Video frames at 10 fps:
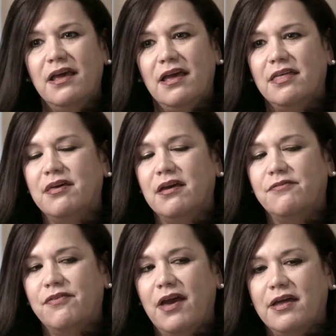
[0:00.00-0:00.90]
And
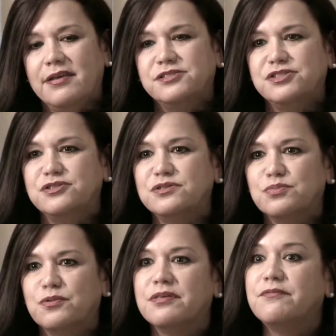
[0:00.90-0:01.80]
they've had issues
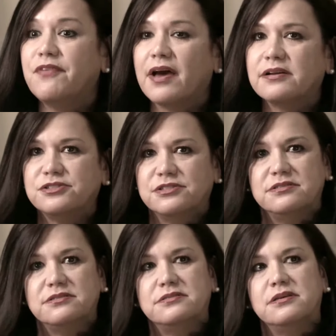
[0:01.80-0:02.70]
with
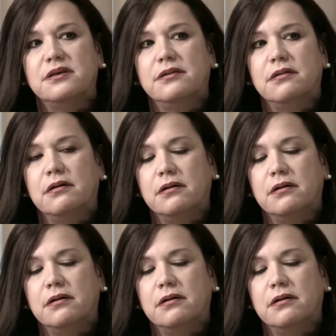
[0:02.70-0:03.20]
infections and,